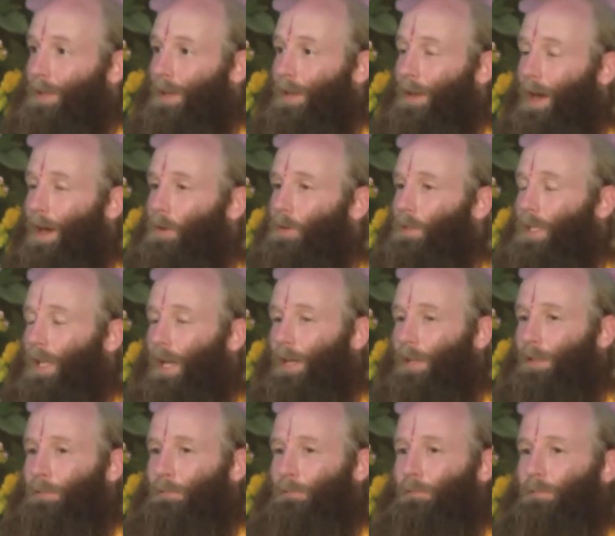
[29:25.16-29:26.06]
and our
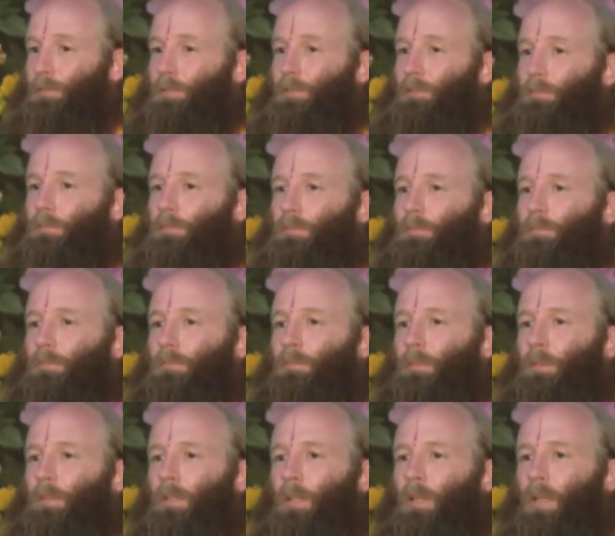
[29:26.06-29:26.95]
life.
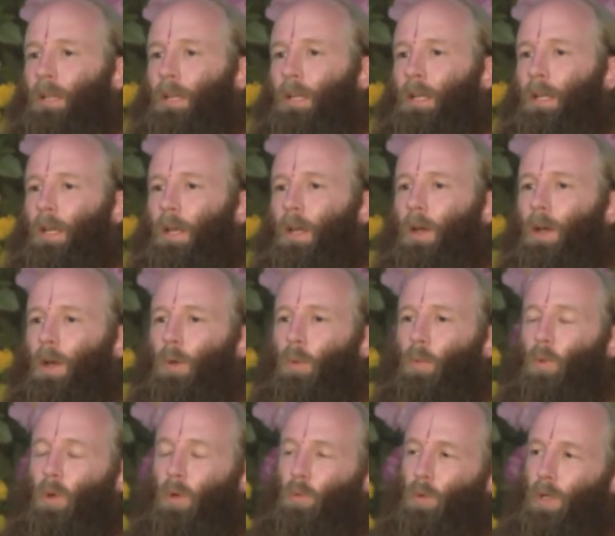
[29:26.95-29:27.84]

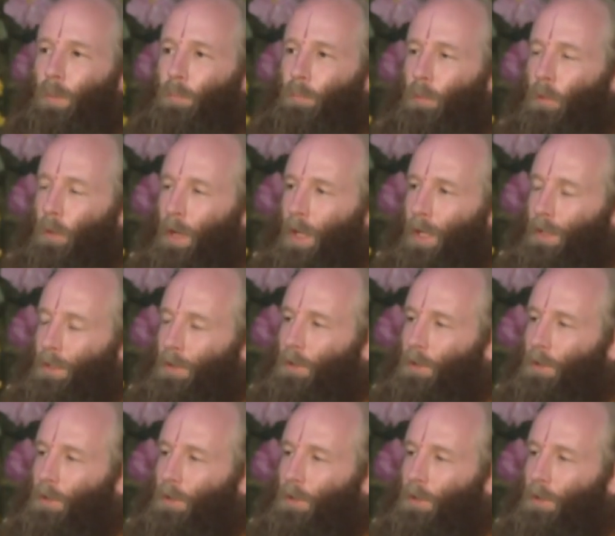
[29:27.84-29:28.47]
When we pray to